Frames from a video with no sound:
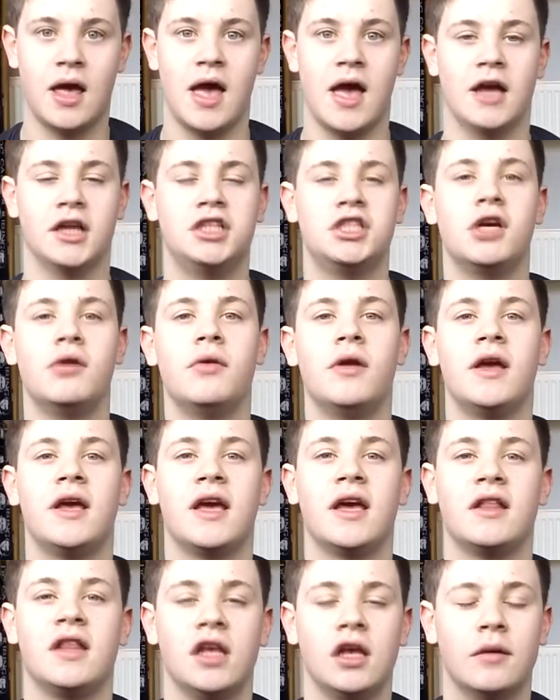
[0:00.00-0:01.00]
tuning
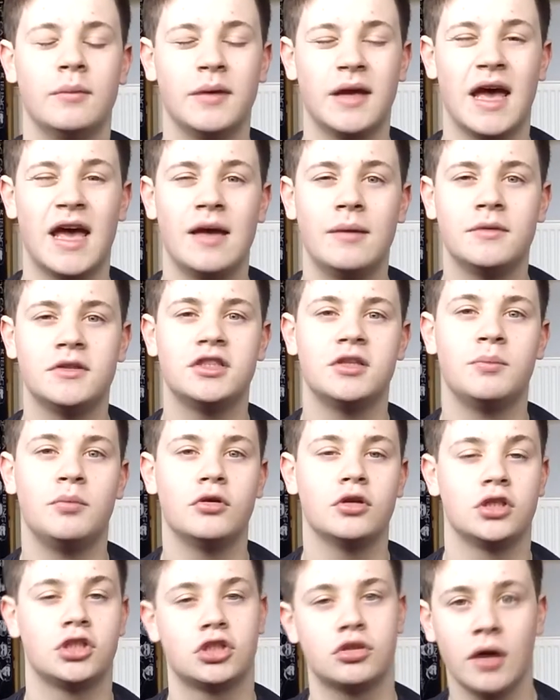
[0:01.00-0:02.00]
kit that you'll be able to
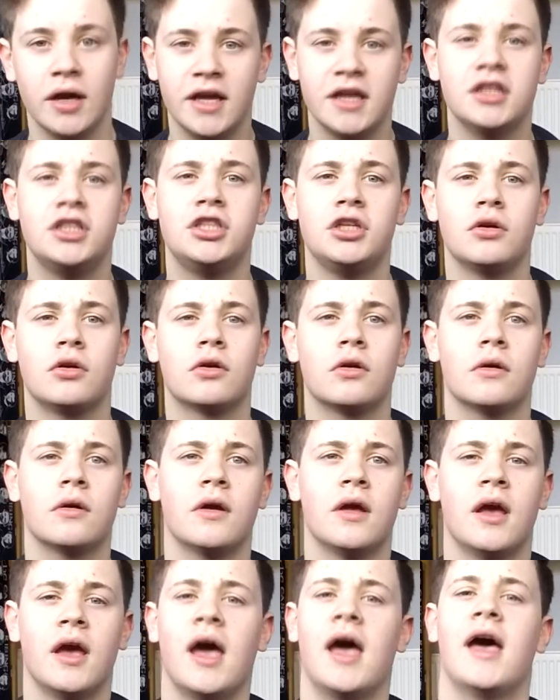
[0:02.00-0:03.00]
put straight into your
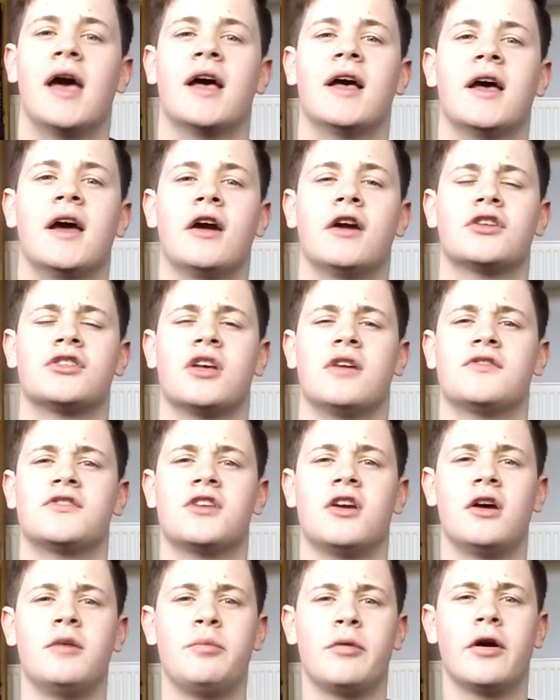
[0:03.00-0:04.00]
airsoft
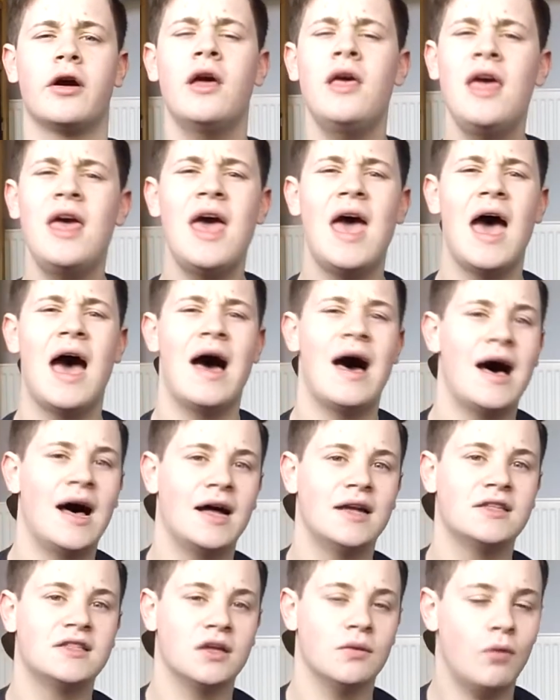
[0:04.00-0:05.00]
sniper,
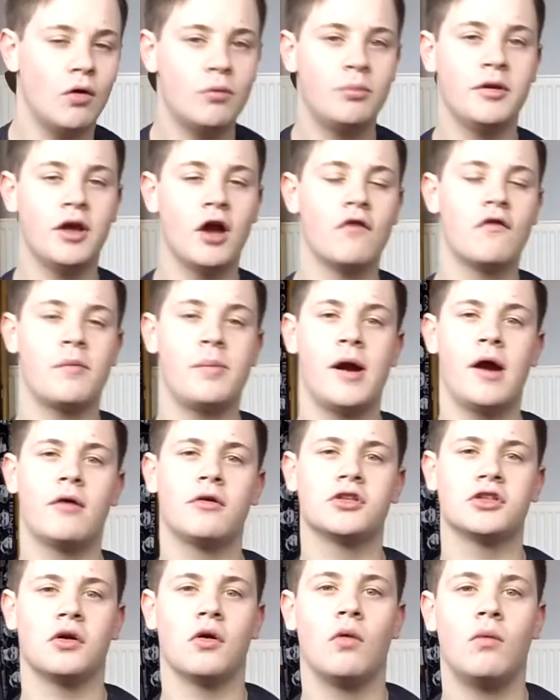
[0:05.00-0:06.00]
and it won't be overpowered
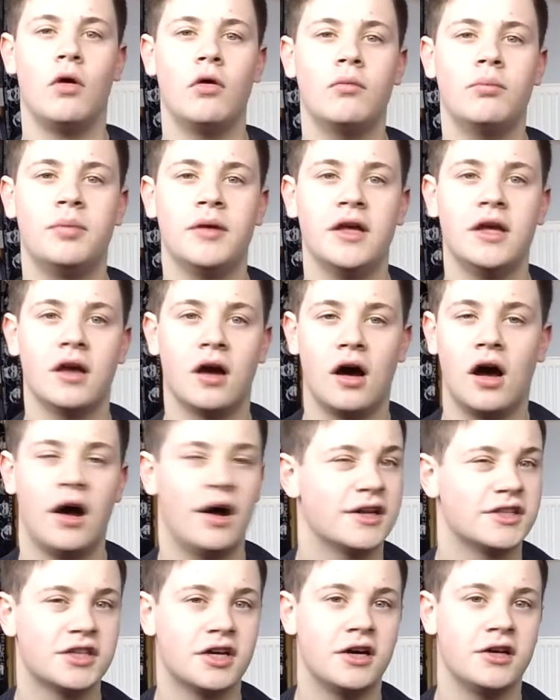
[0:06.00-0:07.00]
or won't be hot
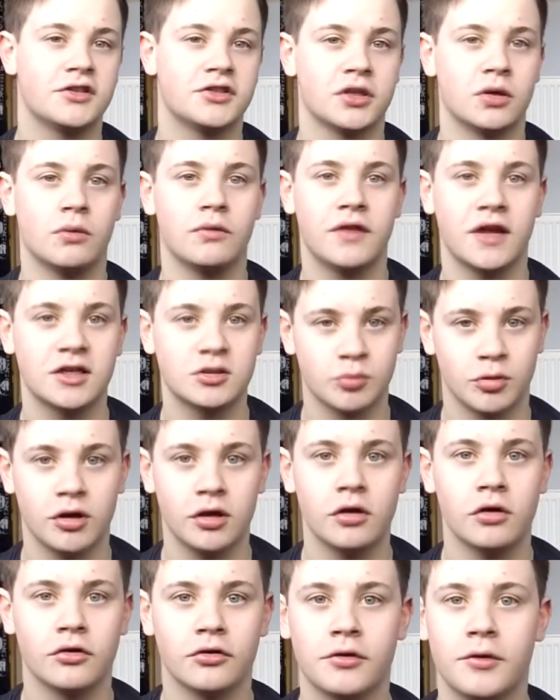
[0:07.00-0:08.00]
at all, so that's pretty
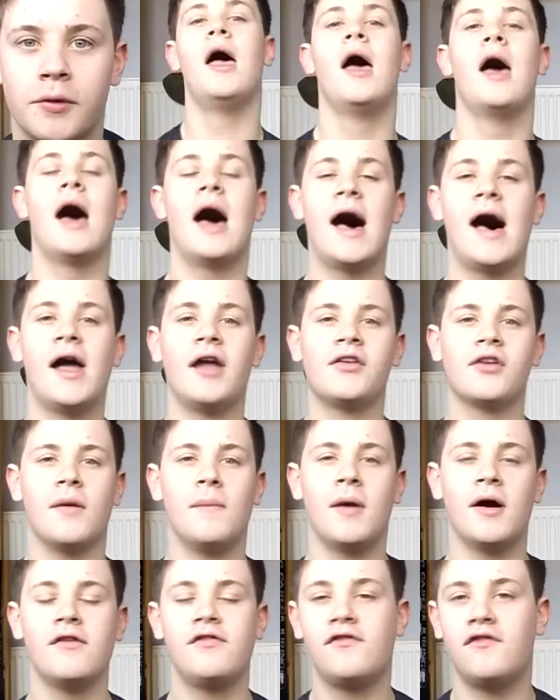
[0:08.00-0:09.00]
good. And
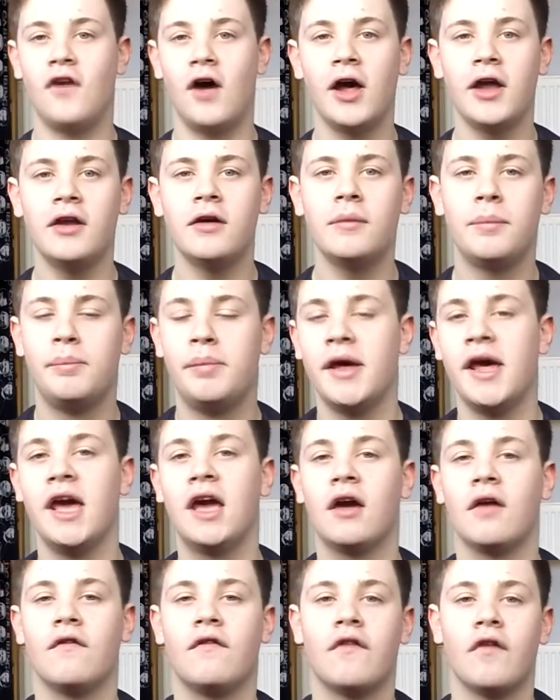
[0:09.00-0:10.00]
my final
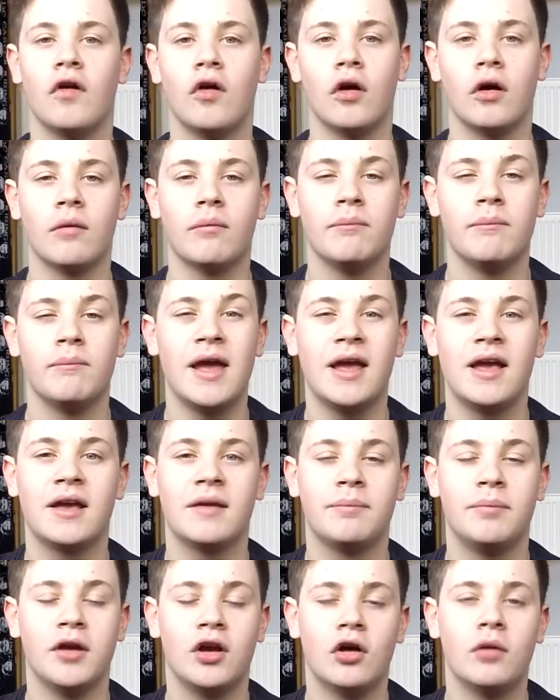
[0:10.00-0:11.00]
pick for
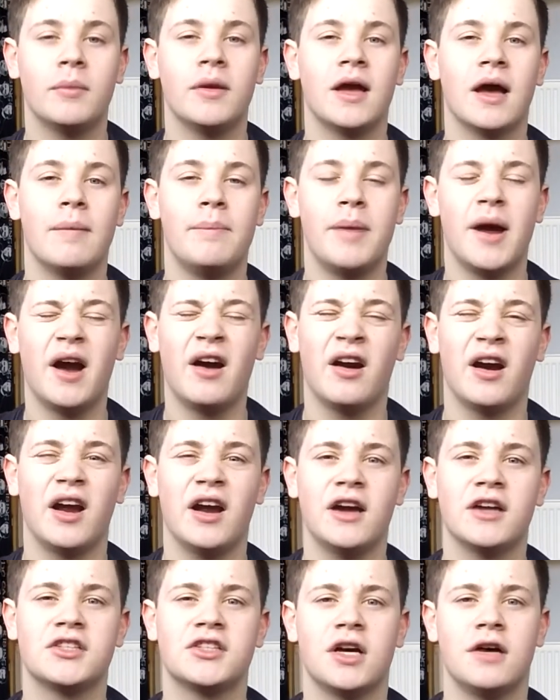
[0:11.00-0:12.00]
becoming a better
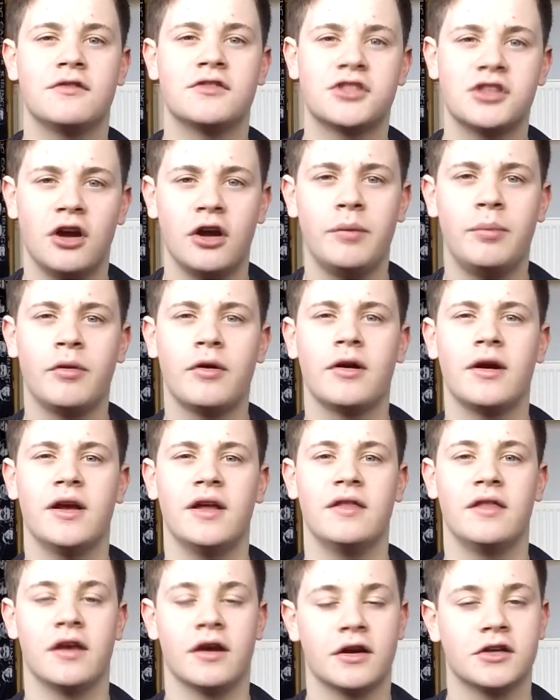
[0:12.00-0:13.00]
airsoft sniper in
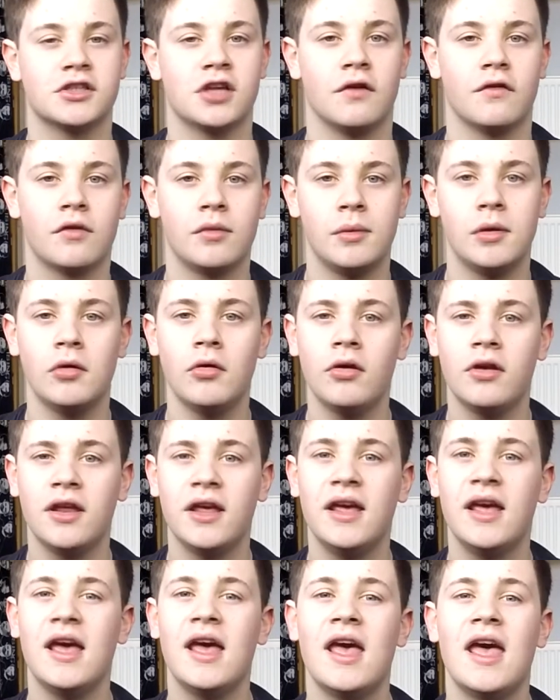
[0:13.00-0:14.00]
the airsoft community,
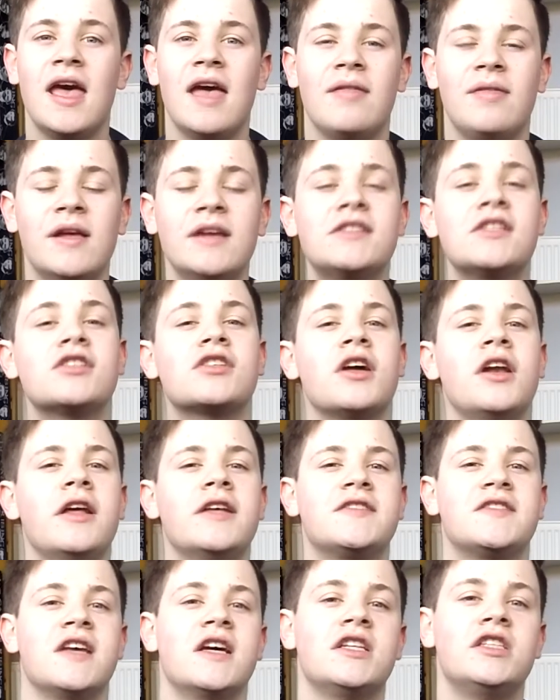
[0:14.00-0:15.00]
this is going to
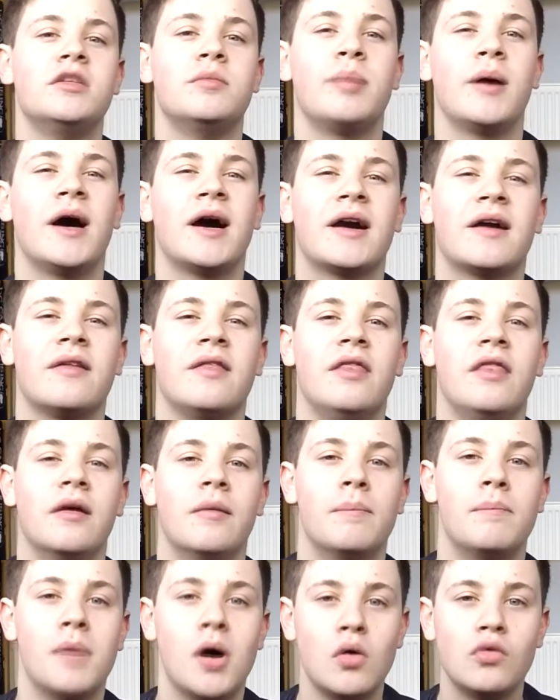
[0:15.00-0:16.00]
set you back the
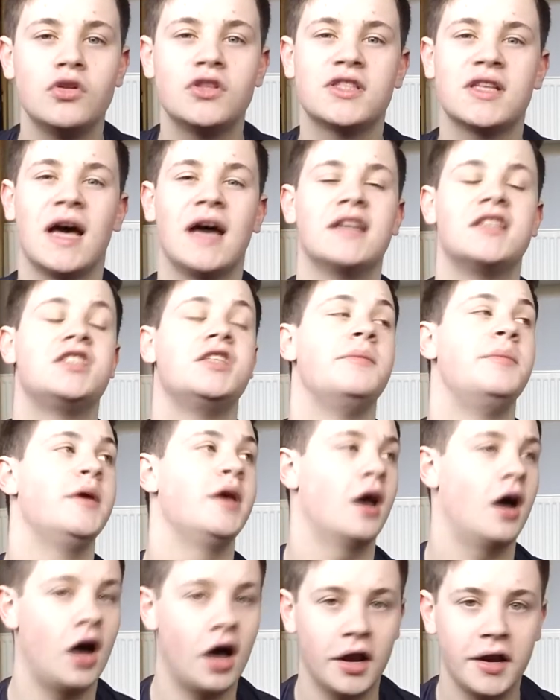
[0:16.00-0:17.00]
most, and to be
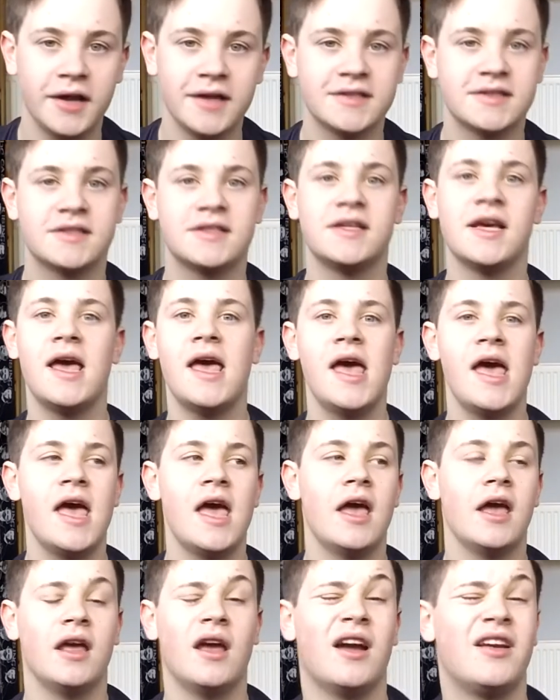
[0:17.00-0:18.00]
honest,
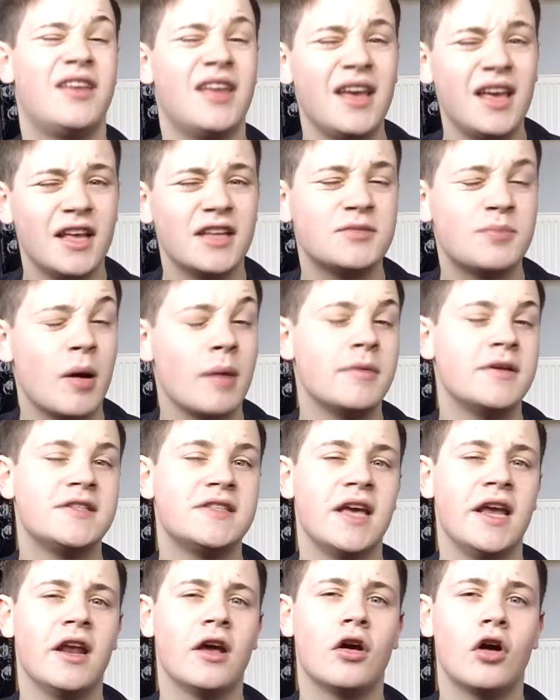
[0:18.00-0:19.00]
I think he's probably
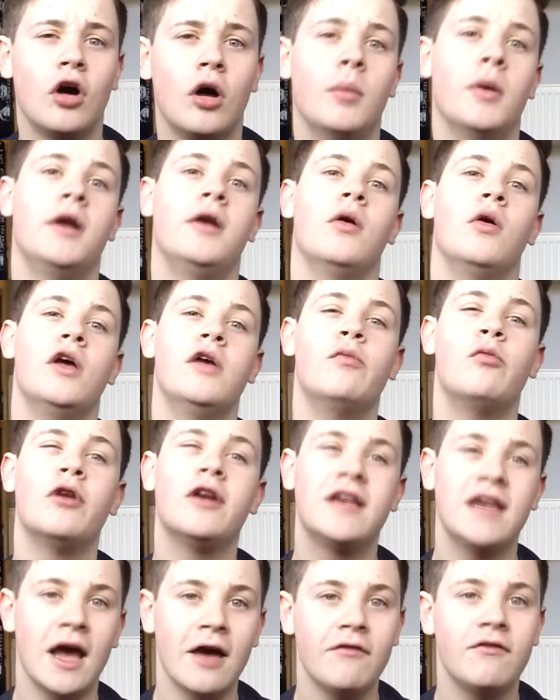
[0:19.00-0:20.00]
seen it coming. It would
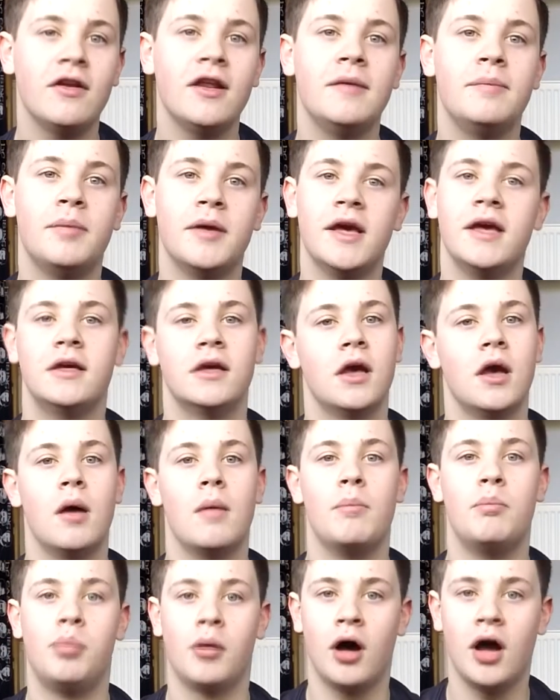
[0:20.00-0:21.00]
definitely be
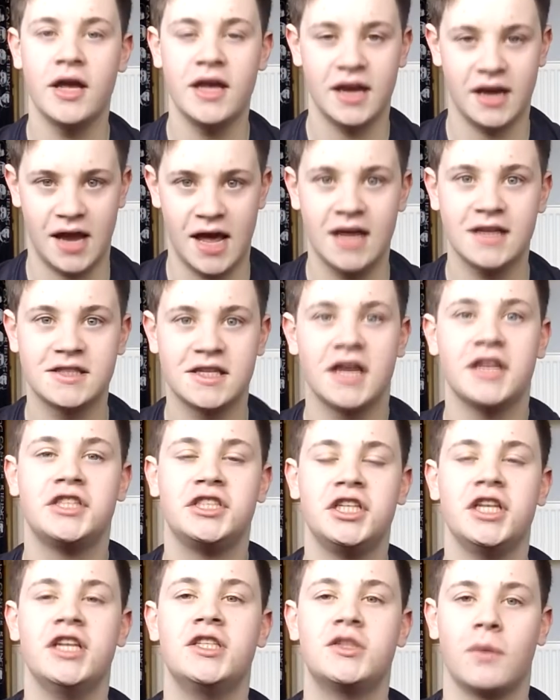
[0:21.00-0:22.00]
buy an
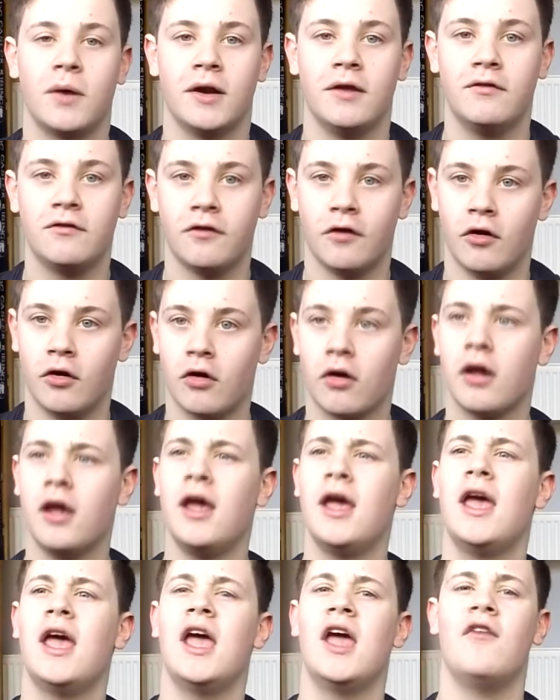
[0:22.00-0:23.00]
SSG 24.
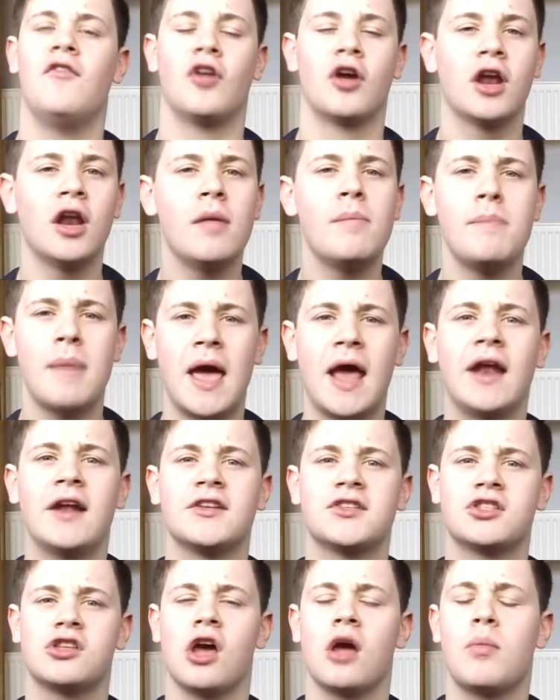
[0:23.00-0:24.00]
If you're going to main a
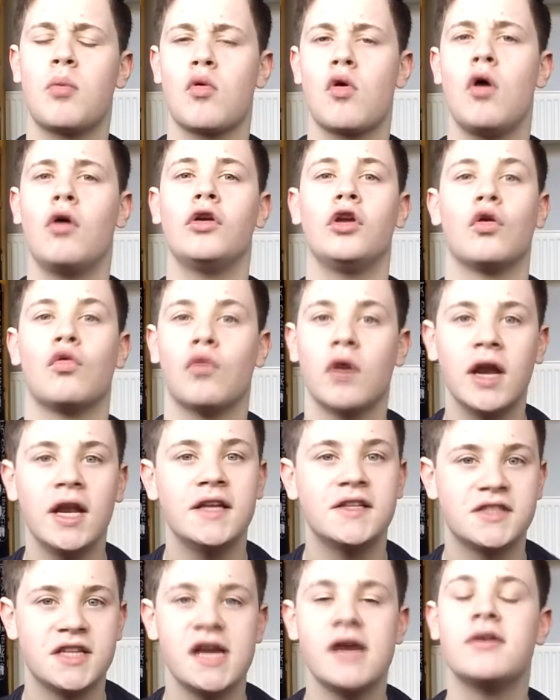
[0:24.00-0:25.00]
sniper role and you're really
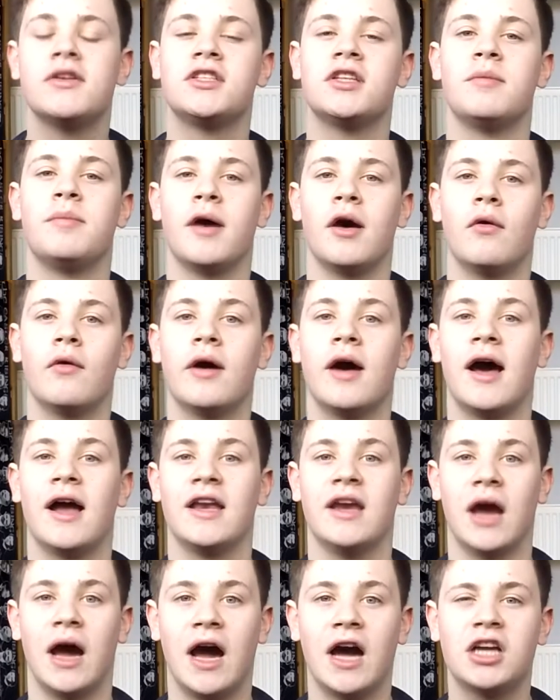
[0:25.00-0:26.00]
serious about it, and you
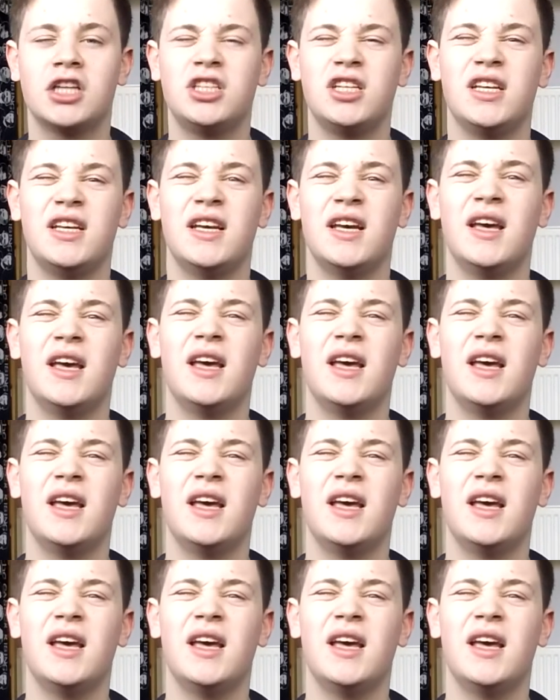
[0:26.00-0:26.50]
actually,